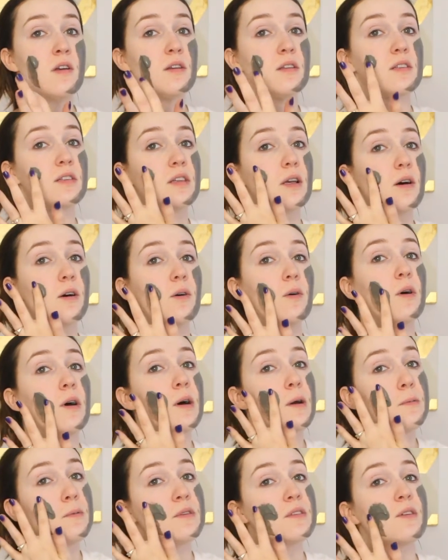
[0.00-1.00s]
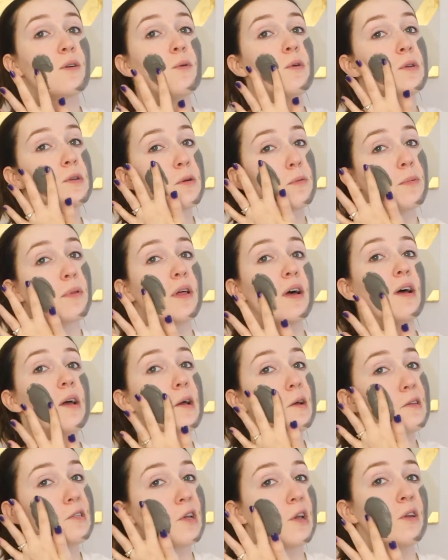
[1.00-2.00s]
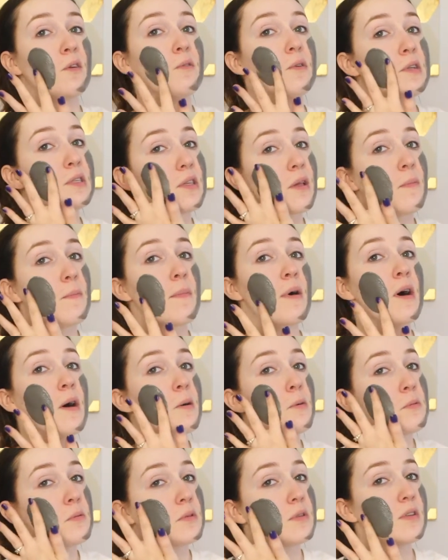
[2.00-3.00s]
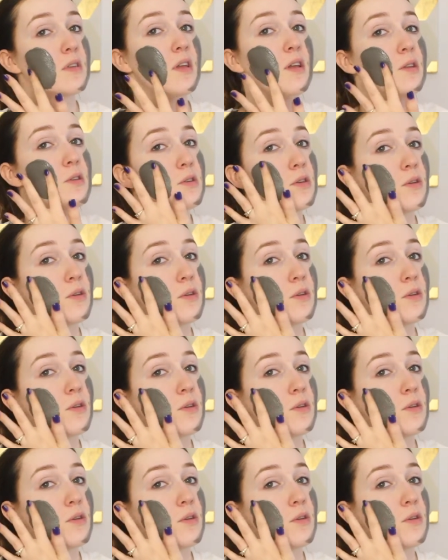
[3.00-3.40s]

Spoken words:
So I'm just going to apply a generous amount